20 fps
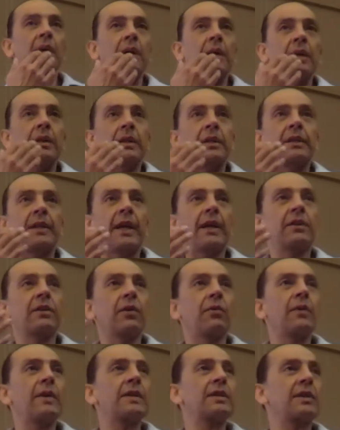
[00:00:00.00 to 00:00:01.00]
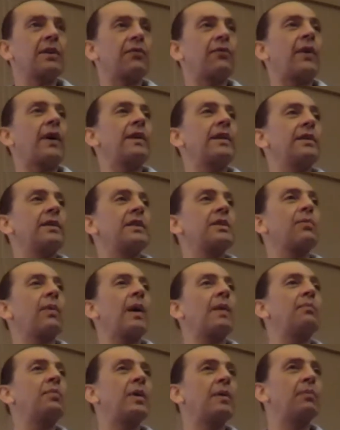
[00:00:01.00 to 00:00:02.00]
take the risk of fighting these
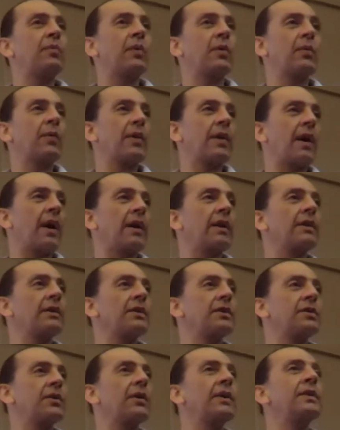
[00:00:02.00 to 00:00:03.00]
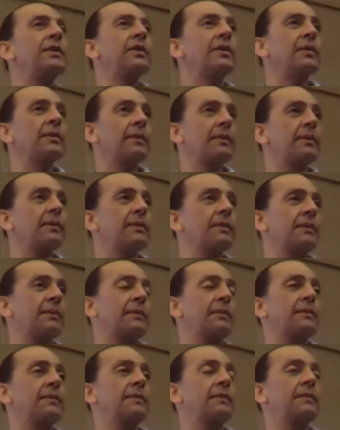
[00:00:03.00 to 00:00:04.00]
white people. We're not going to join you.
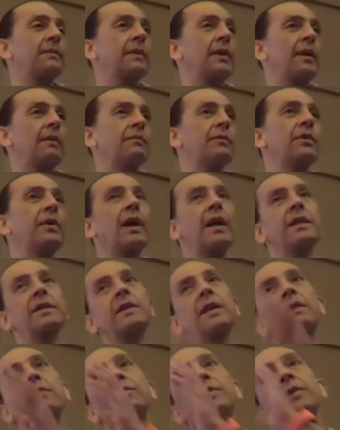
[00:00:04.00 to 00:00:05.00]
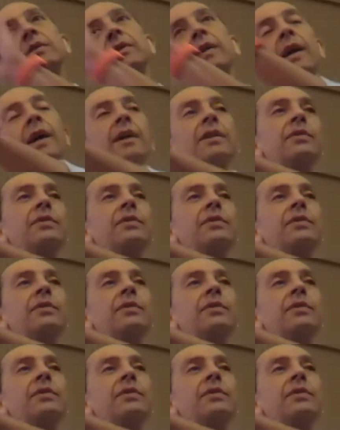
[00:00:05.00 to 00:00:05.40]
You guys have your land. You